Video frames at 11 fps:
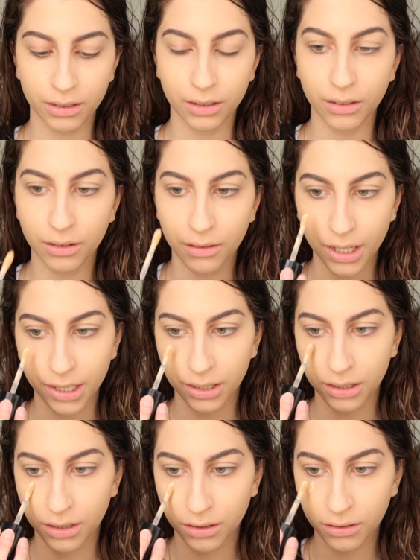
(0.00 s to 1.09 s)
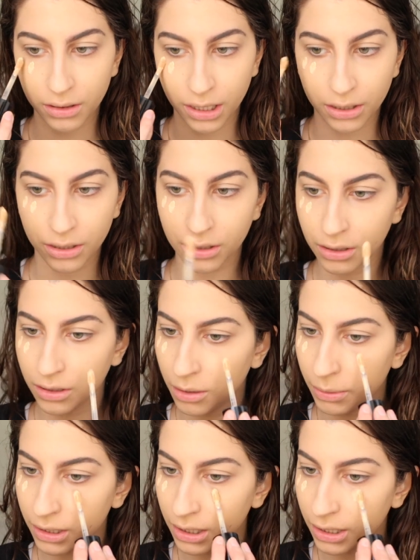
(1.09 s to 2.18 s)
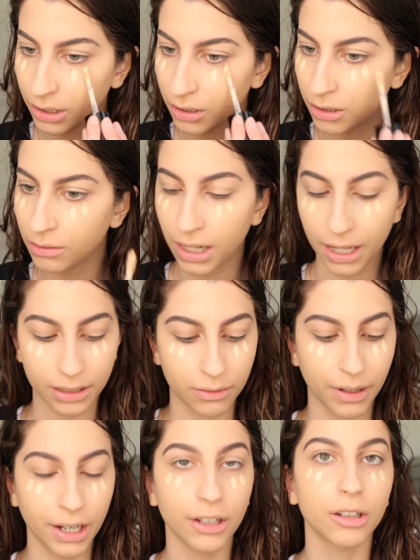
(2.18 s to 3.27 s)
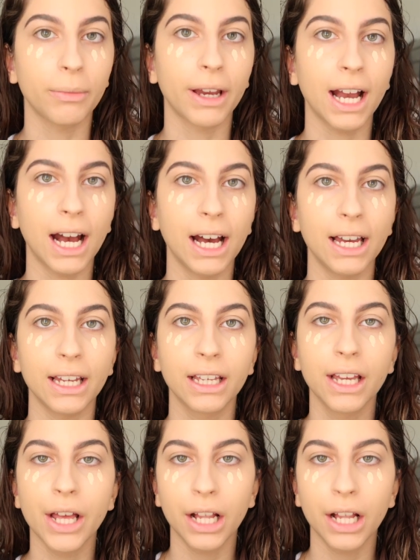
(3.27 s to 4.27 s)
So I just do like typically like 2 dots right under my eye,